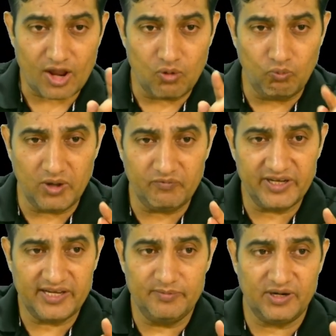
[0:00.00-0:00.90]
One
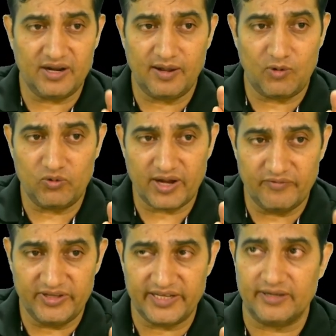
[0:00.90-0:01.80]
keyword about
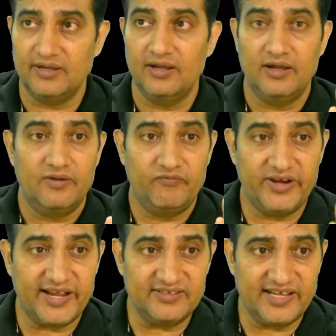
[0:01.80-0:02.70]
everything:
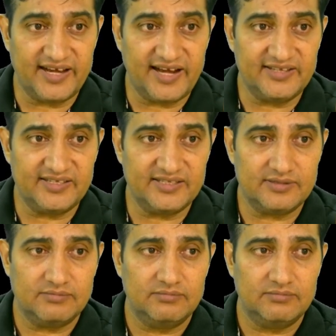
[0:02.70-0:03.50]
frequency analysis,